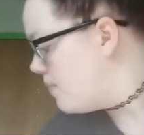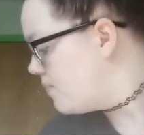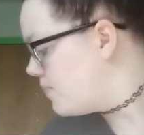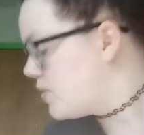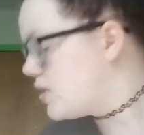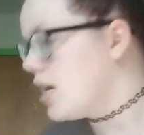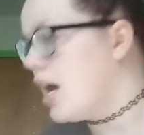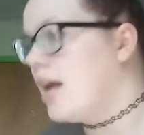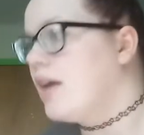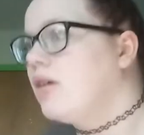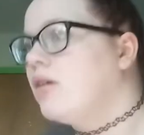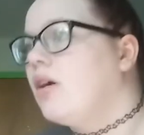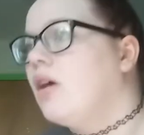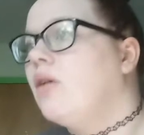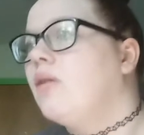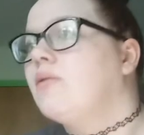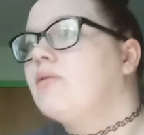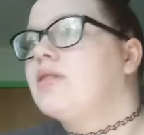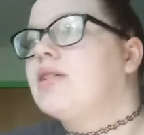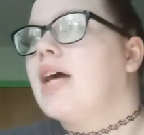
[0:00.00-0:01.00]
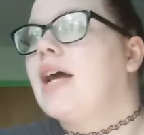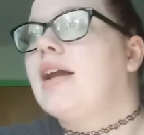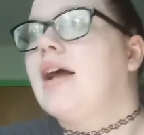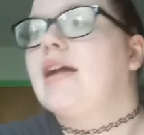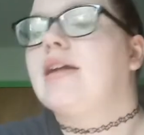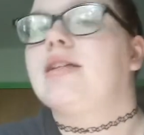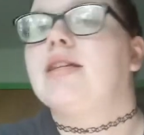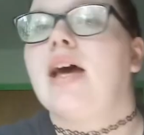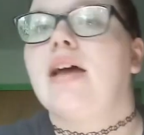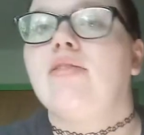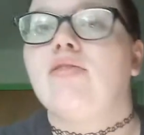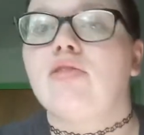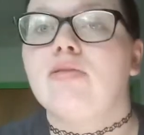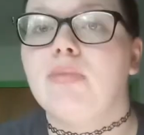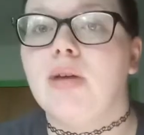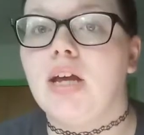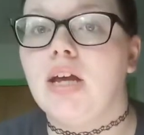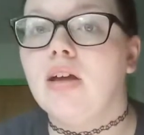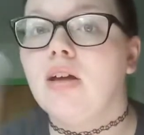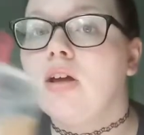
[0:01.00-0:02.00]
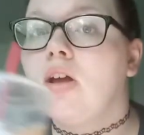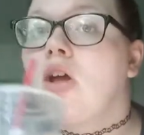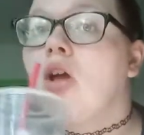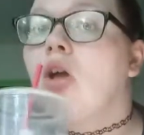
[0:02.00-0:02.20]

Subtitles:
So I don't know. 10 out of 10 for me.